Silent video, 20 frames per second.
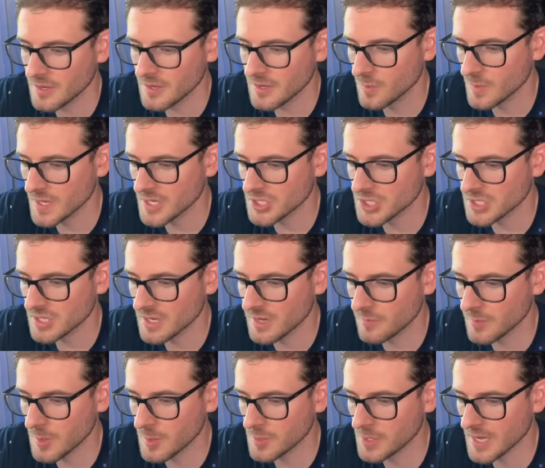which if
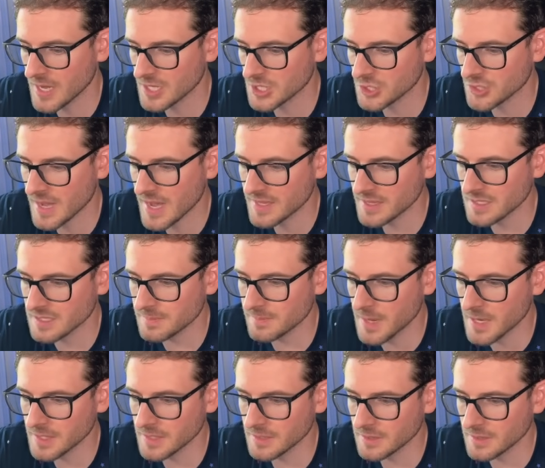we were to extract this
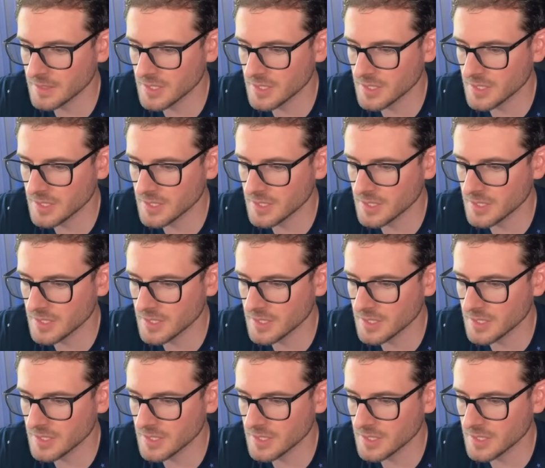button